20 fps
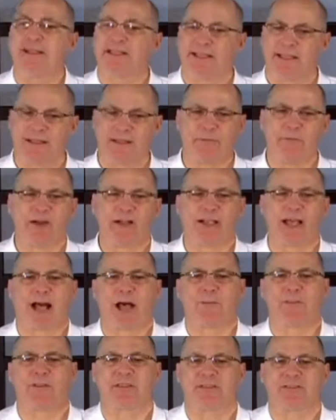give them a
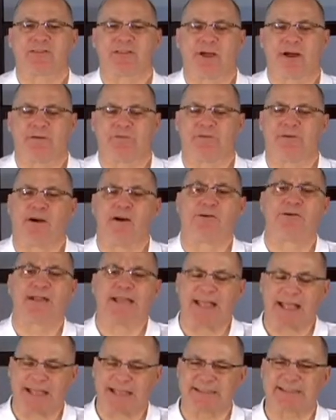copy of the softphone
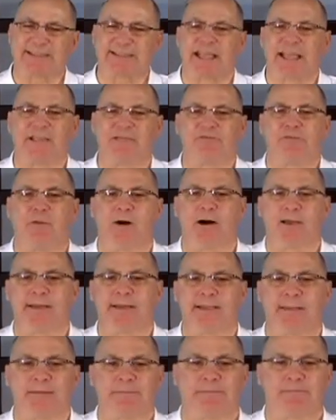and save
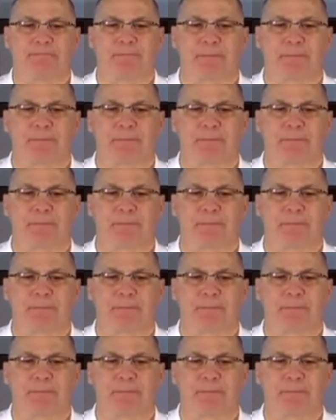money.